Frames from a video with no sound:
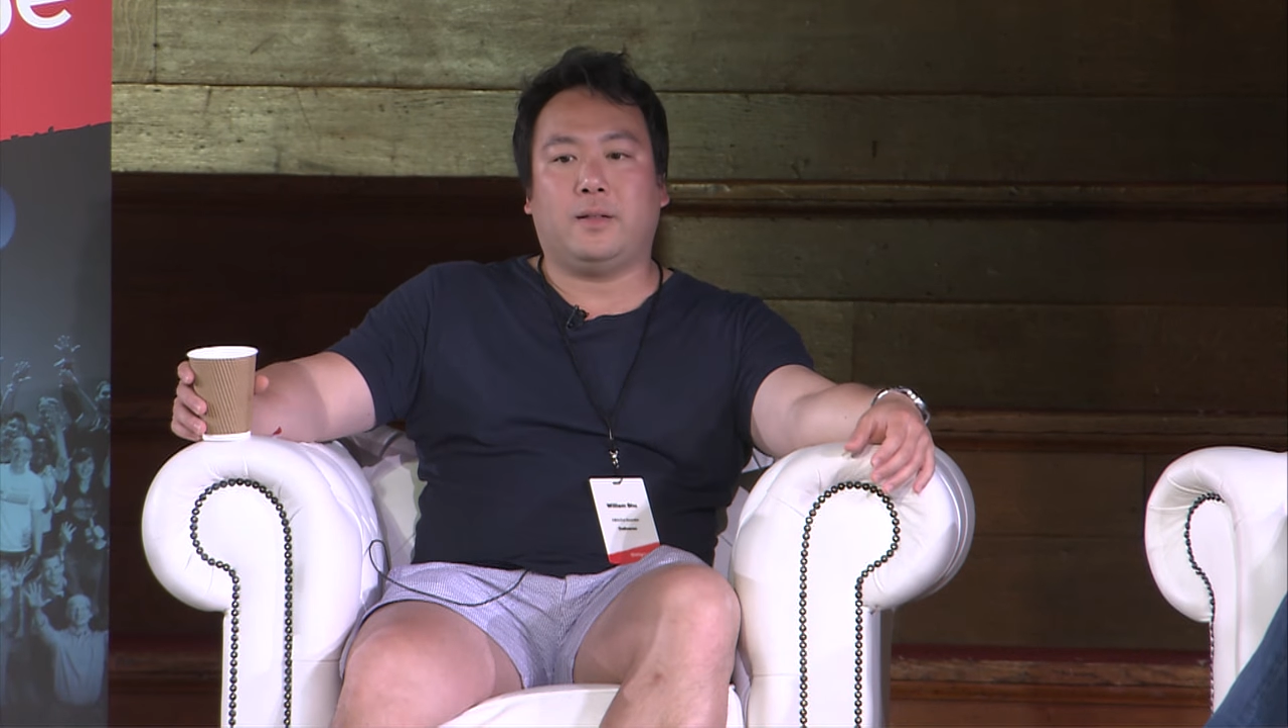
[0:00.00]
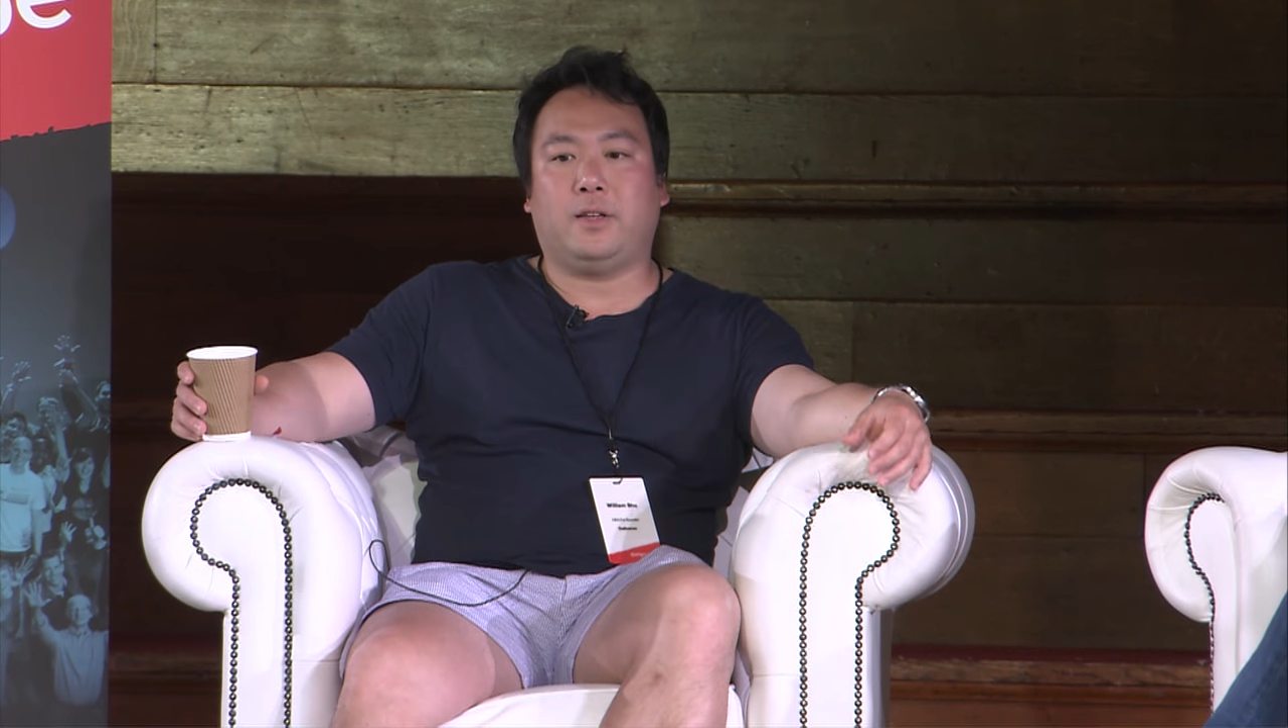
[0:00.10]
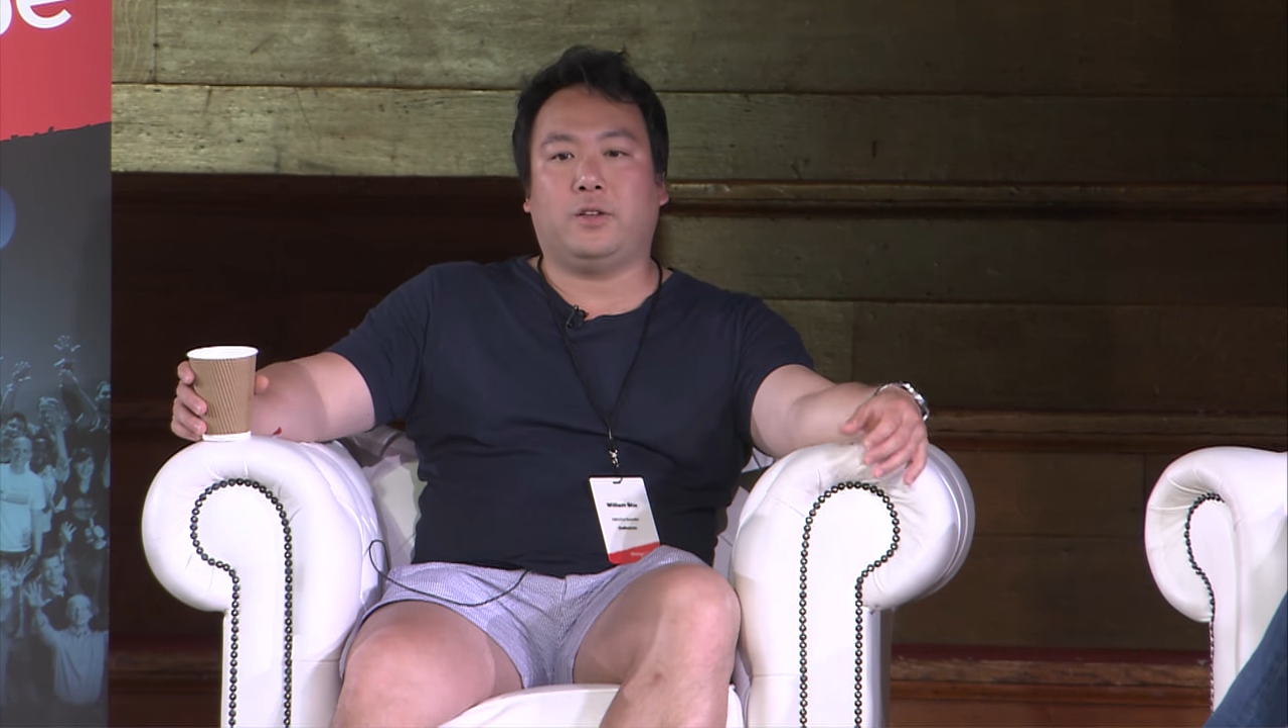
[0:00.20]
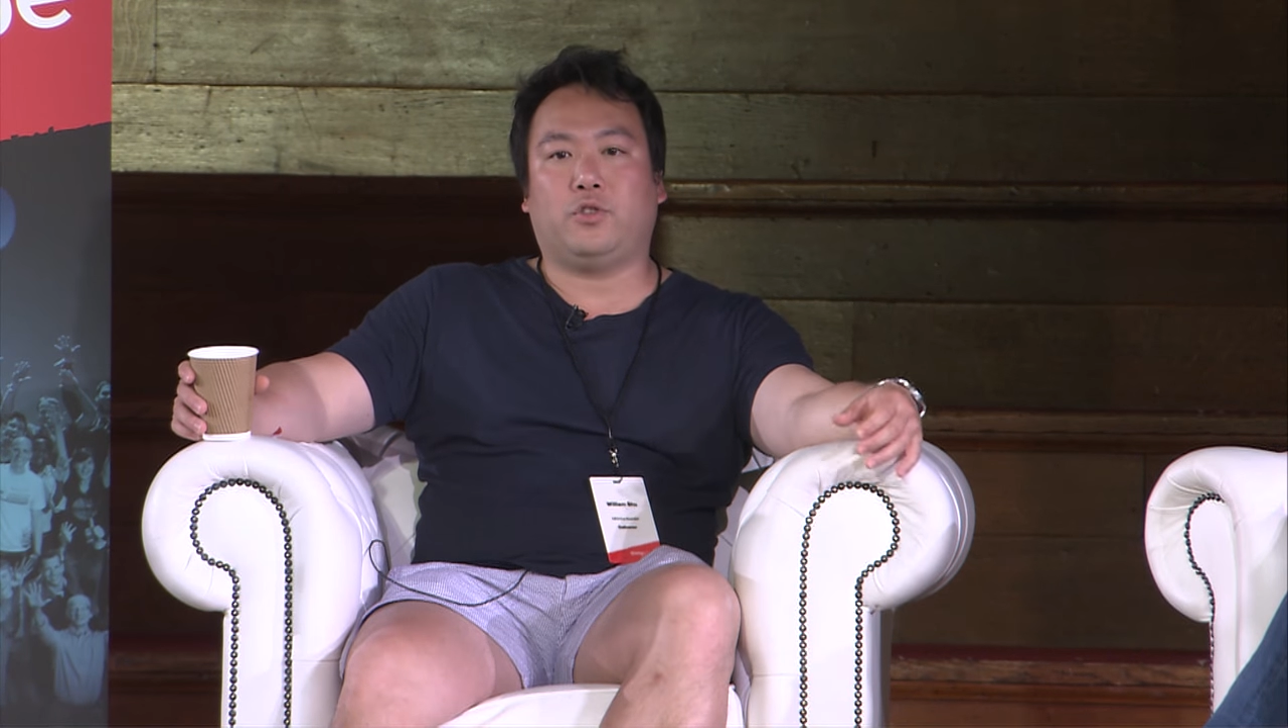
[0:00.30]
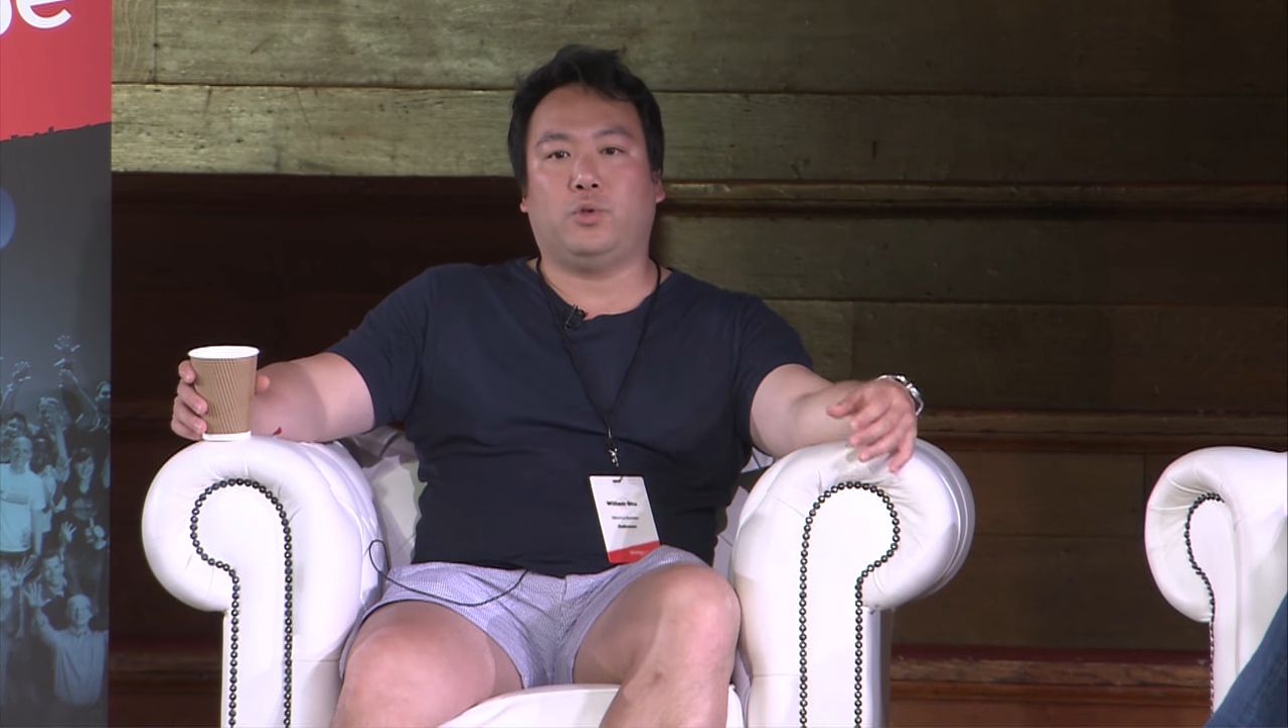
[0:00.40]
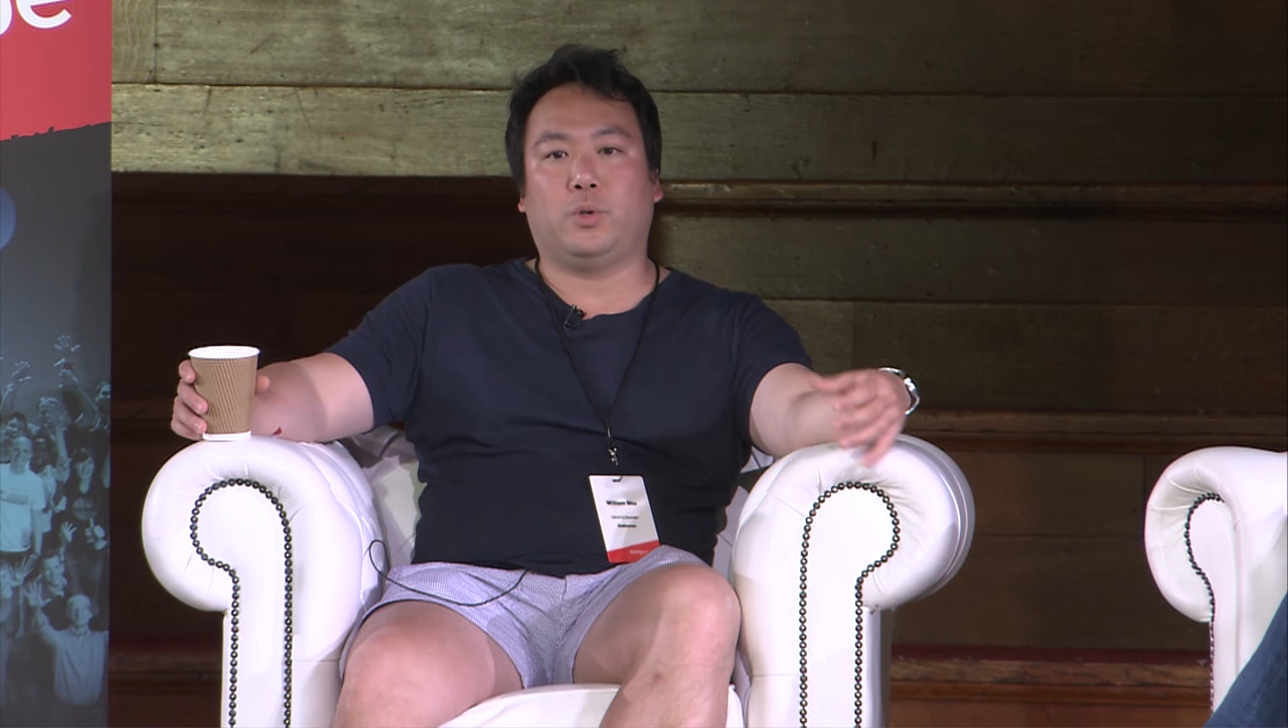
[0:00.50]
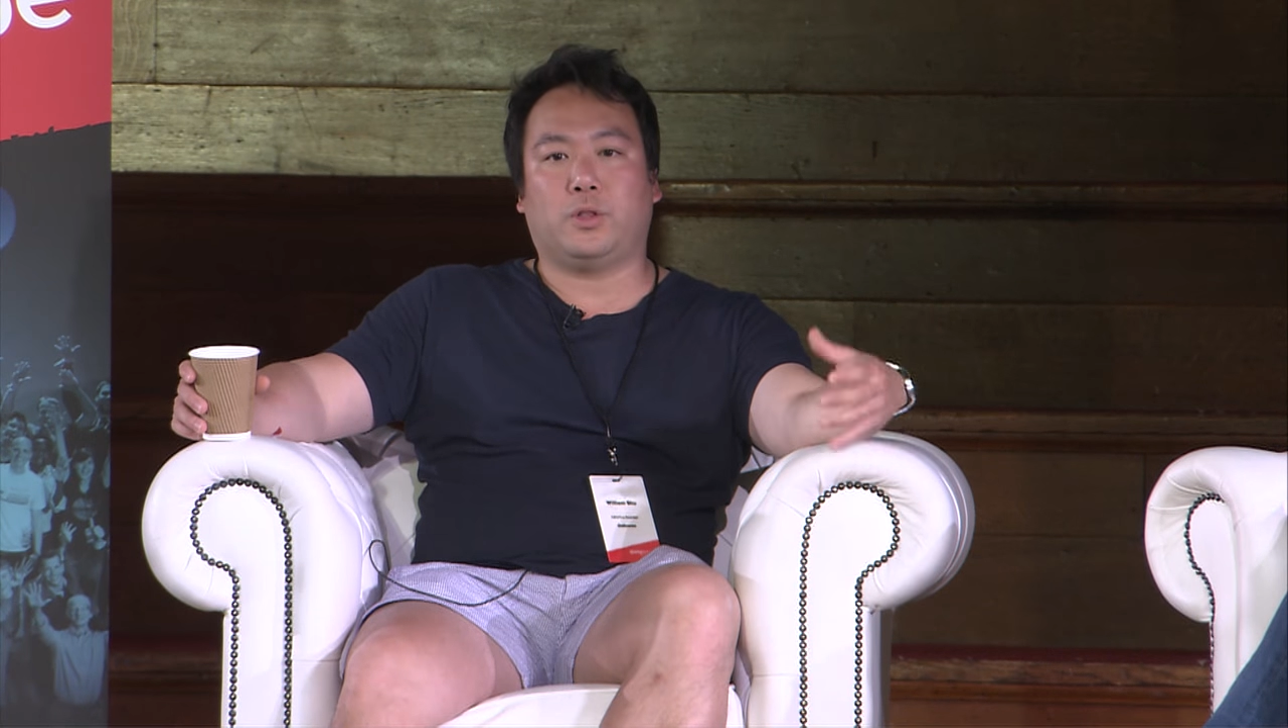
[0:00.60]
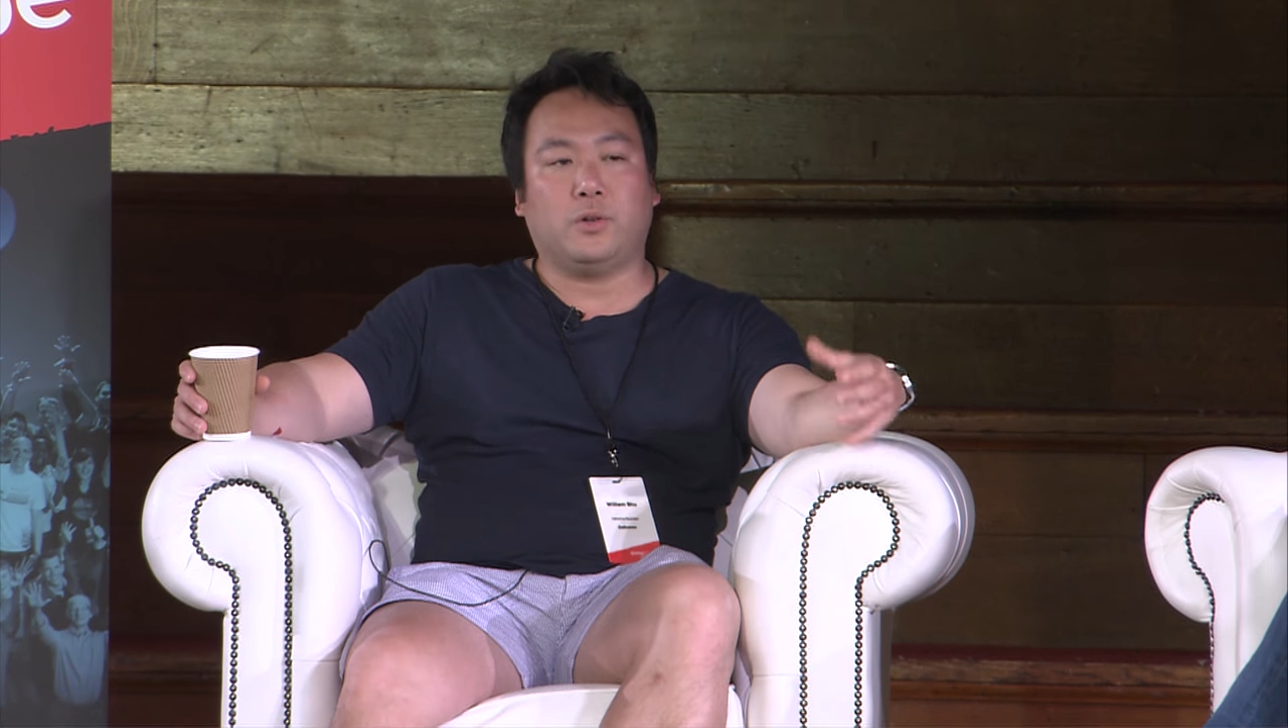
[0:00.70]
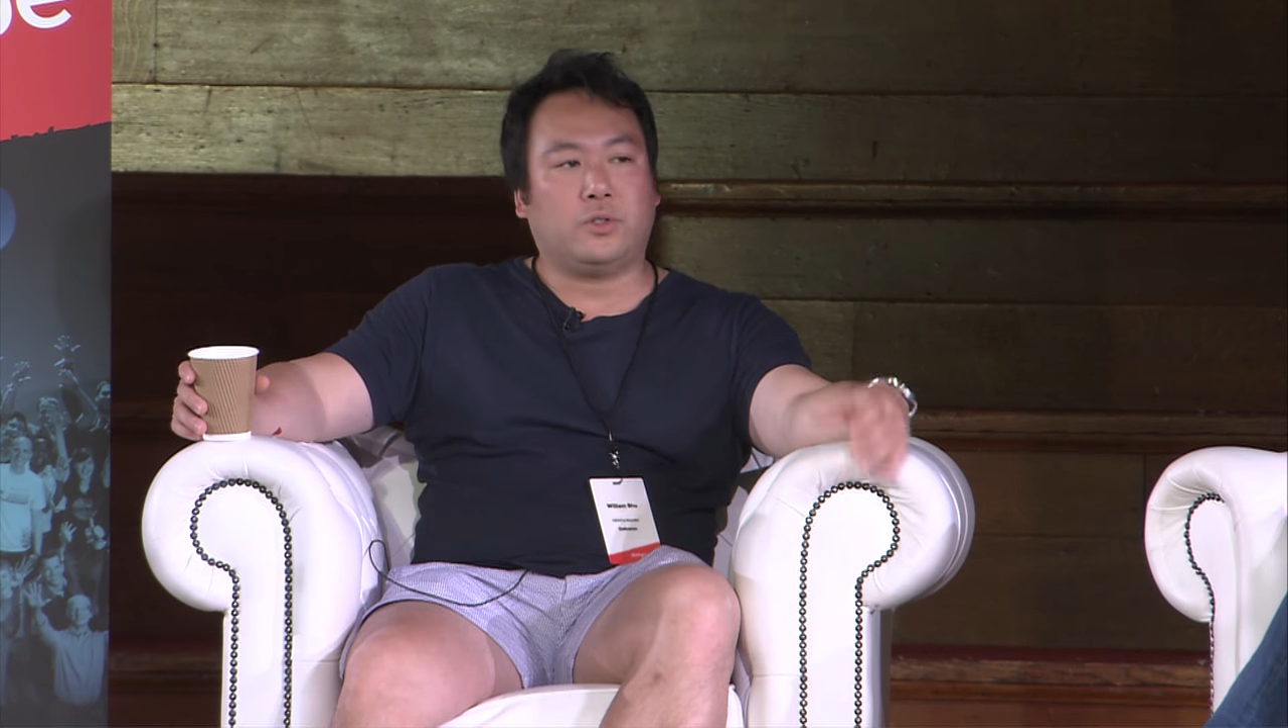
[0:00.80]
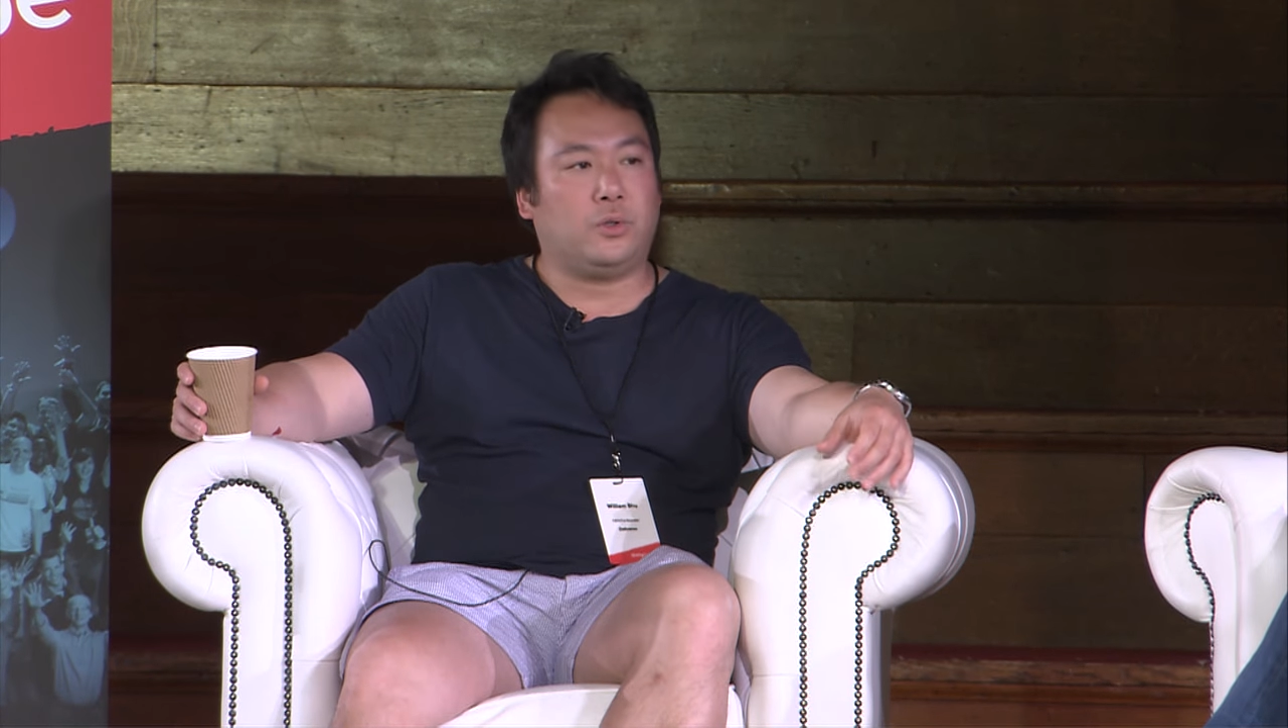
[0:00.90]
the issue with
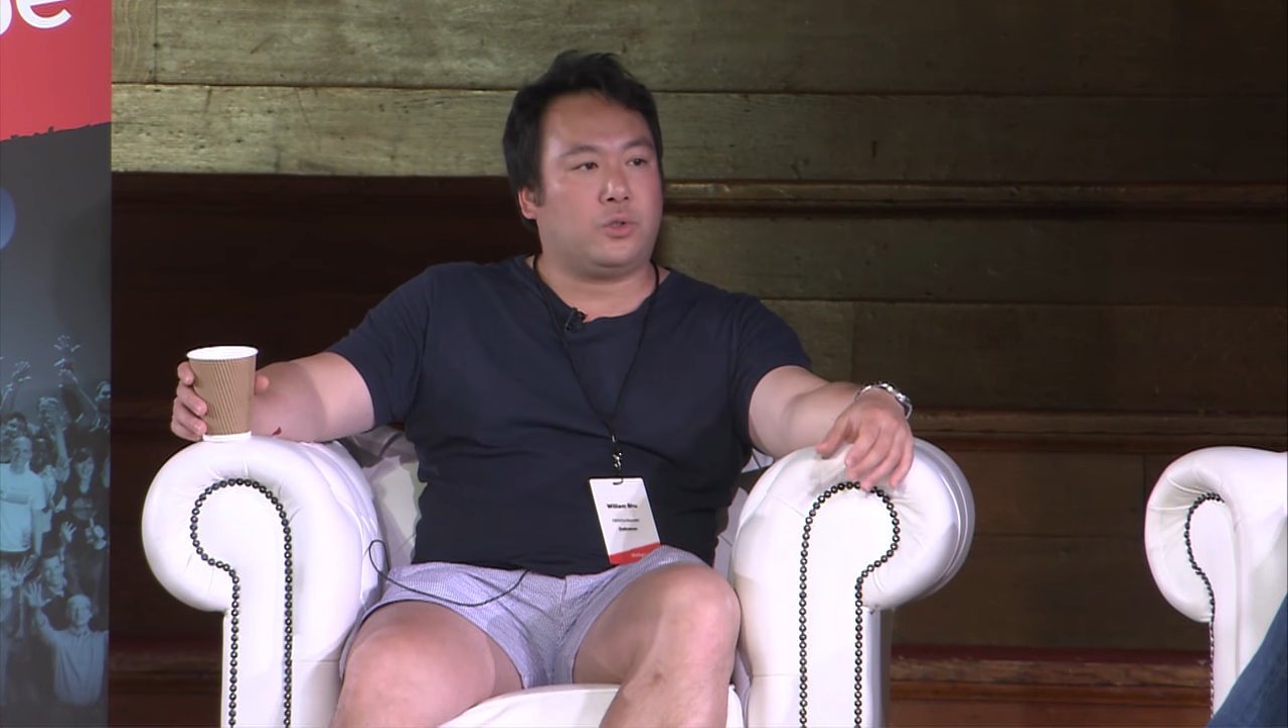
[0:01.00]
those two